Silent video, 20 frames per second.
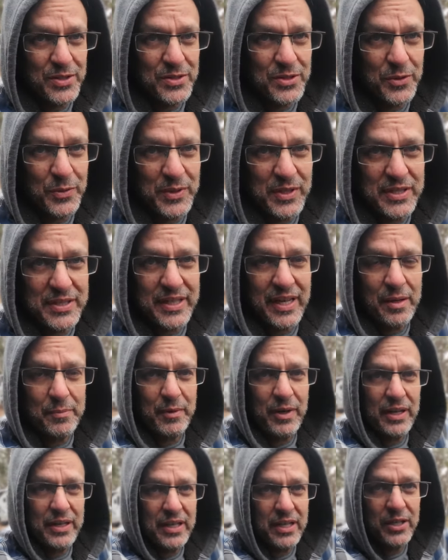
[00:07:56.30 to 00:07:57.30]
So with this
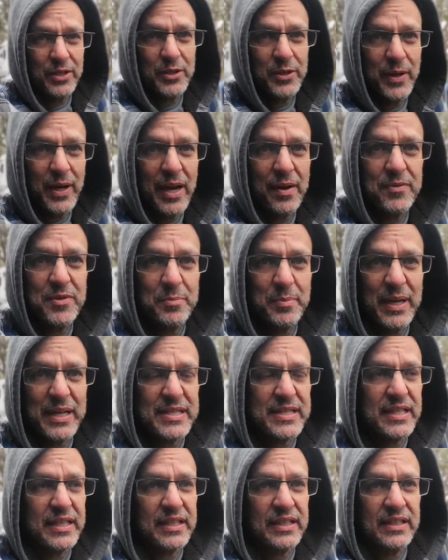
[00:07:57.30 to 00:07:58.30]
campground here, you have to
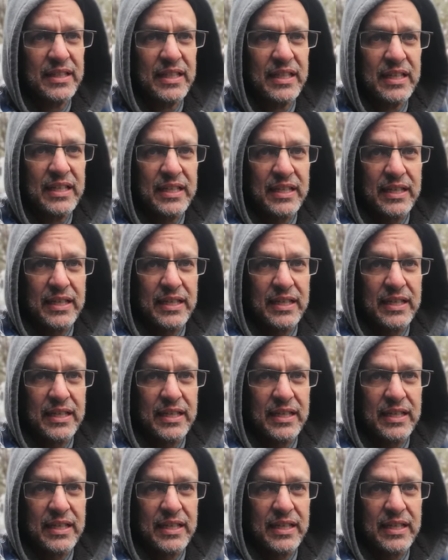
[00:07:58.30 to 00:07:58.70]
basically,